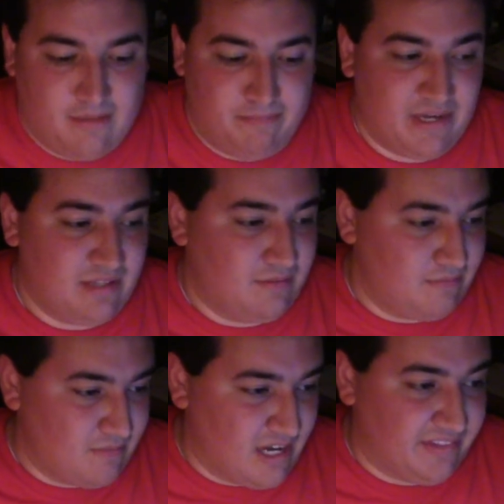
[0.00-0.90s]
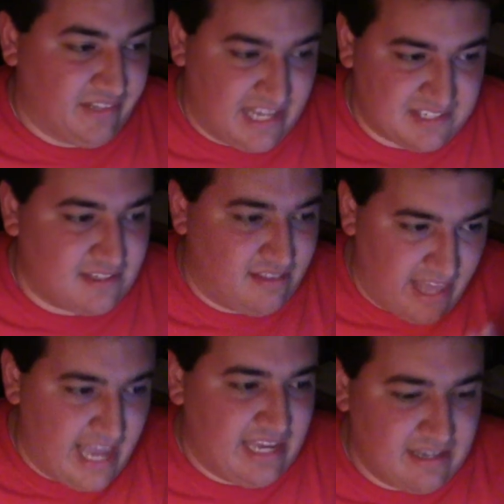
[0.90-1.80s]
But unless
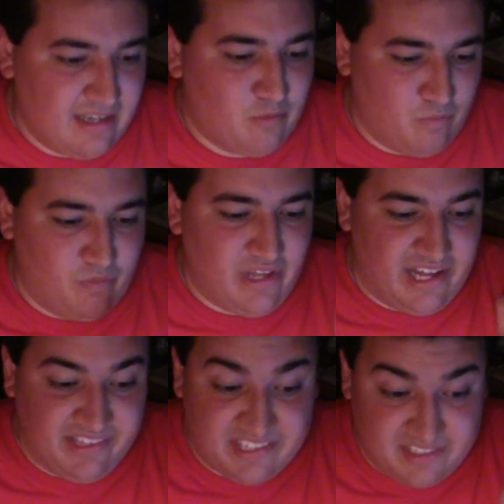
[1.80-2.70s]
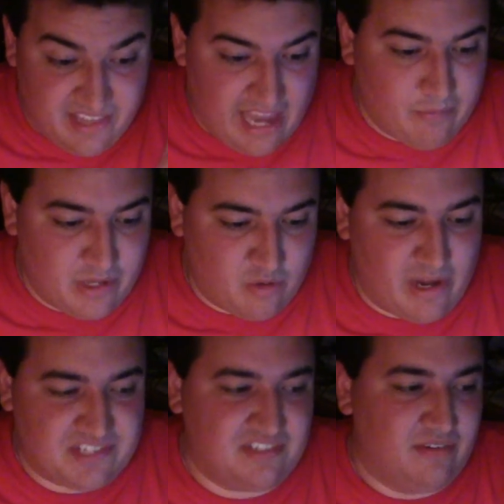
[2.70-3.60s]
they
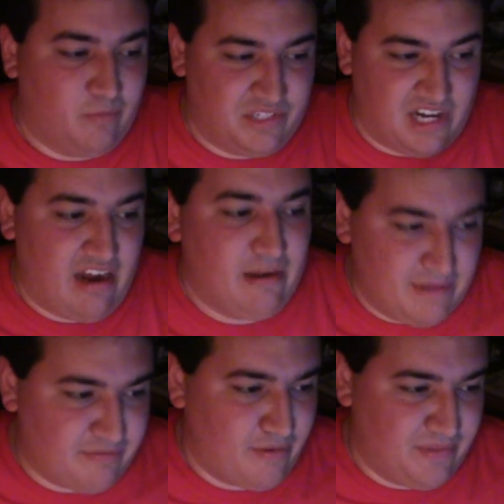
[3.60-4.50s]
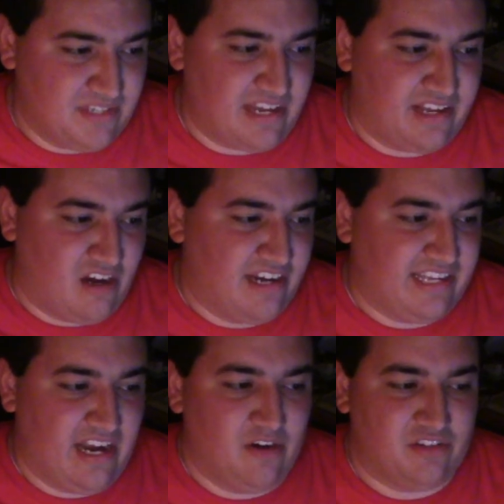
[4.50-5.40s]
request retirement from these iconic
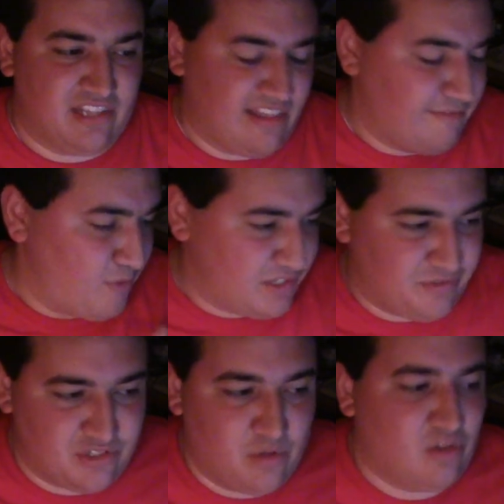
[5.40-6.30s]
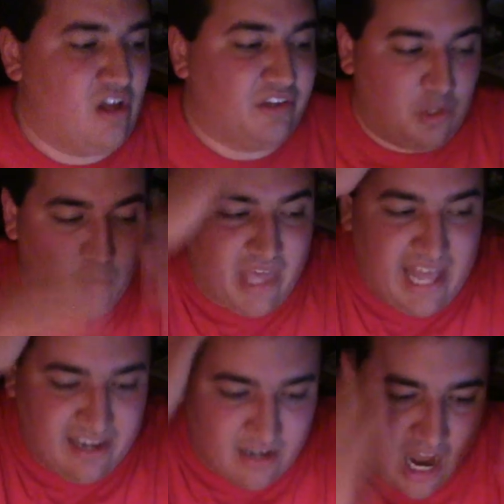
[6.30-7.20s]
characters that they voiced for so long, you
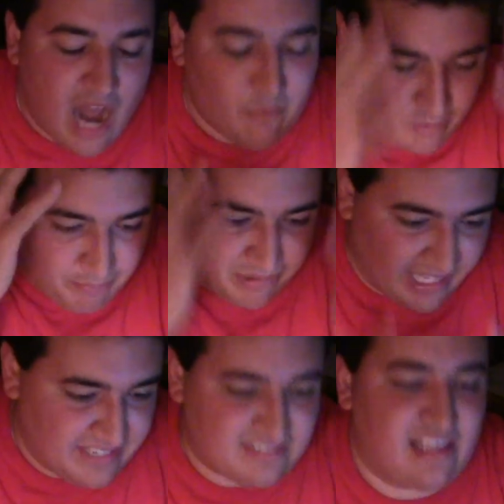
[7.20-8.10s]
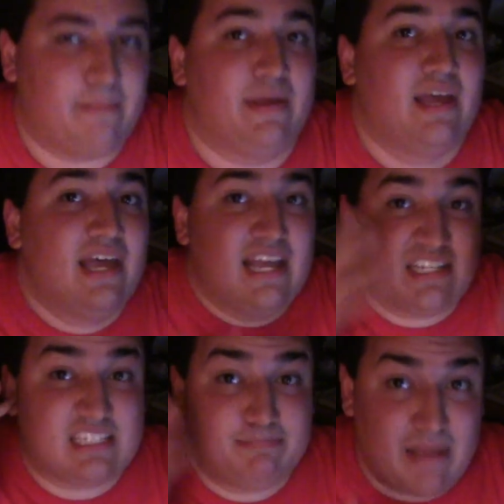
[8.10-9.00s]
cannot replace them,
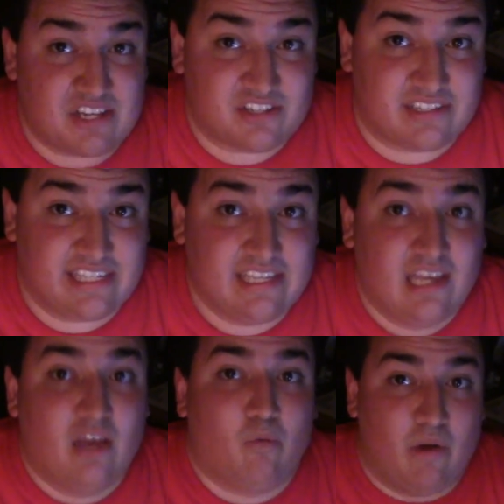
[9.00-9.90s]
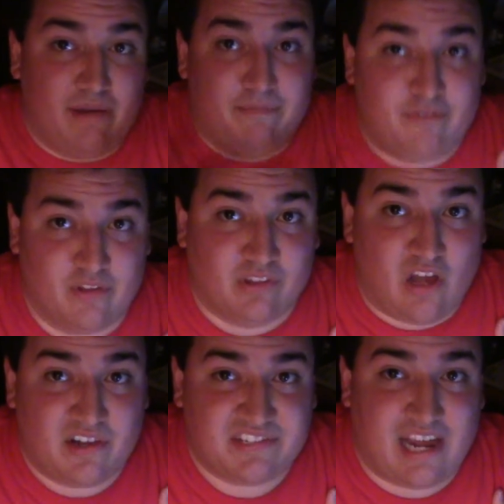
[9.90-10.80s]
especially when
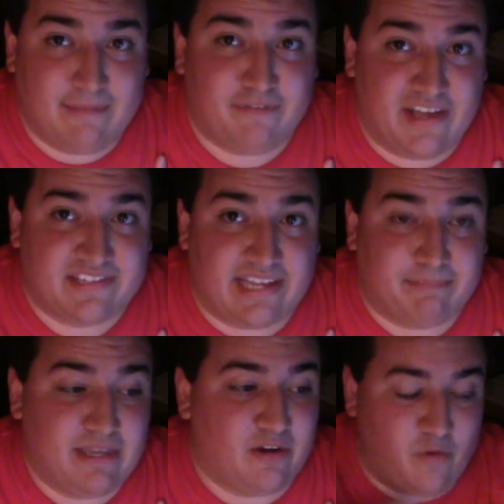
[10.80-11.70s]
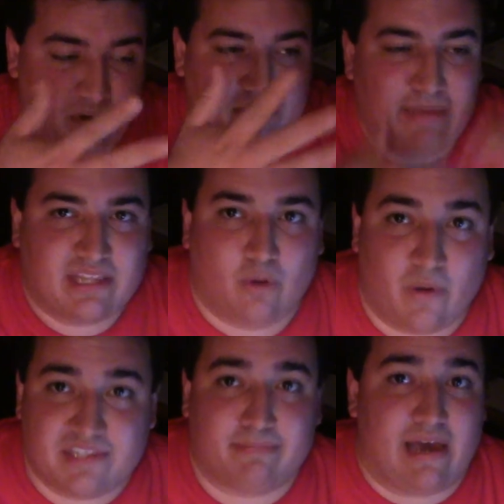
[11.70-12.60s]
longtime fans like me are going to make
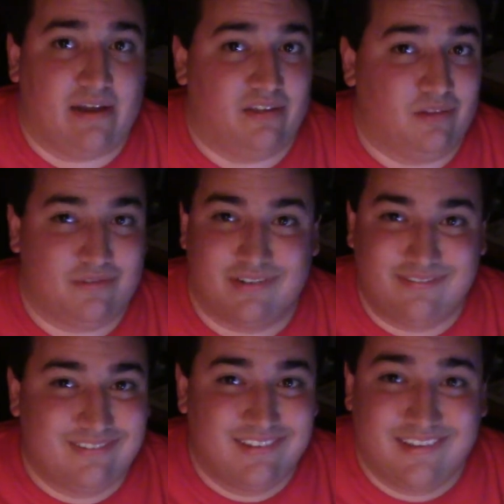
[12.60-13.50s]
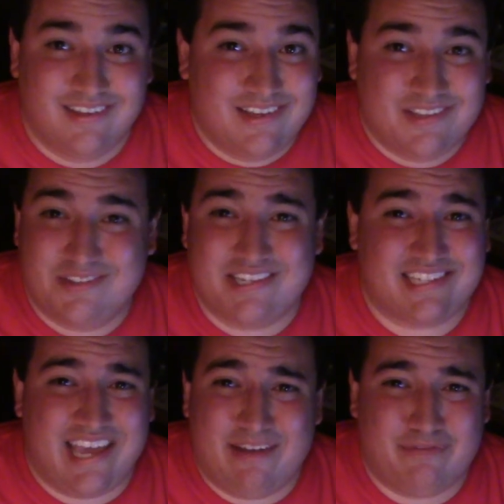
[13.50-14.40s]
noise about it. You just
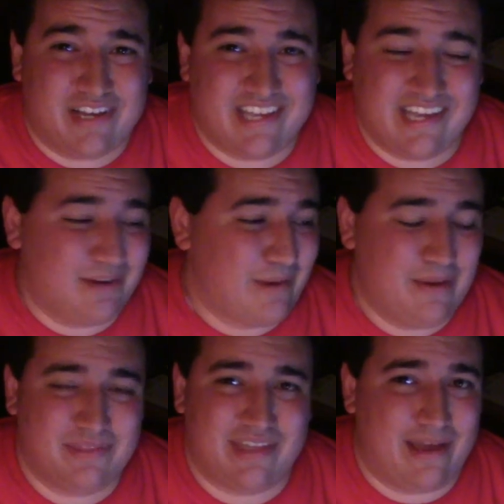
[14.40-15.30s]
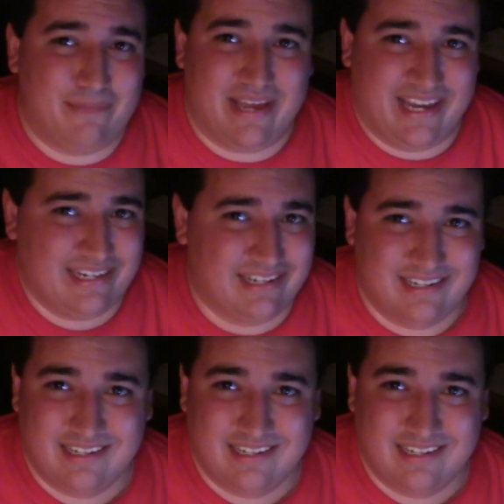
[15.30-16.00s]
can't fucking get away with that, man.